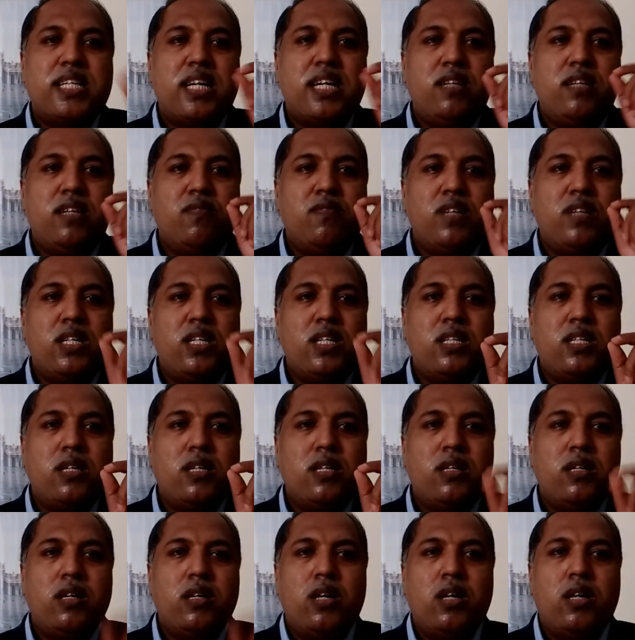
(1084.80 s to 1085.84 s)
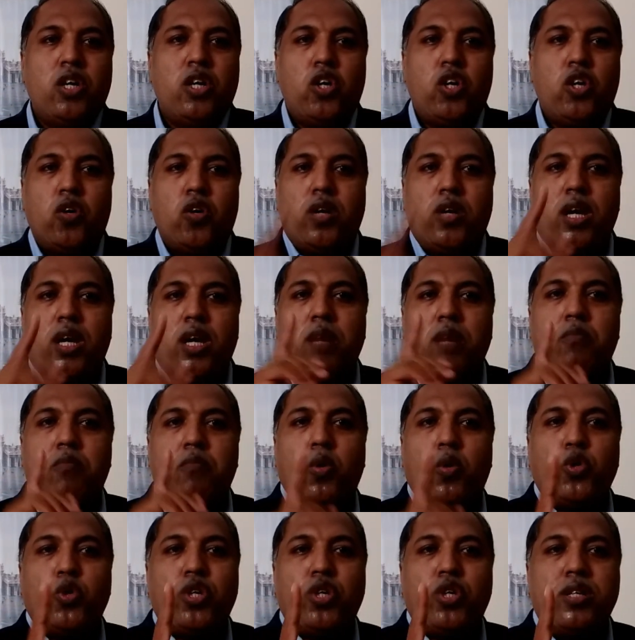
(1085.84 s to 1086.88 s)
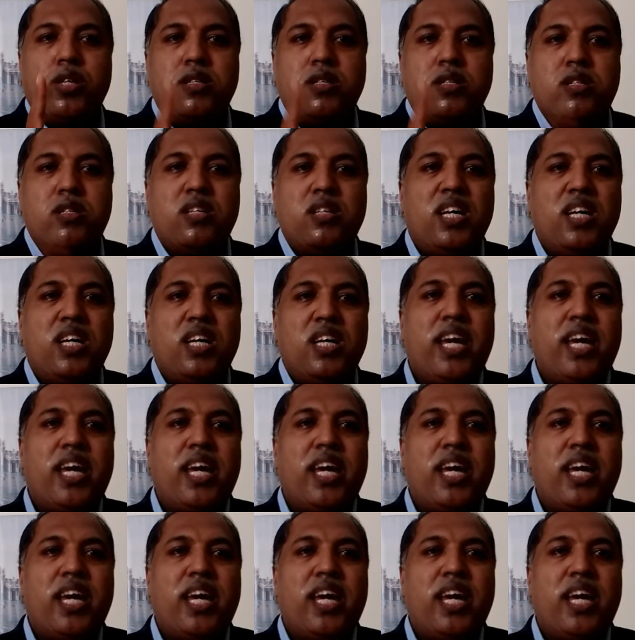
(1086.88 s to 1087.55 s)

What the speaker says: convert your emotions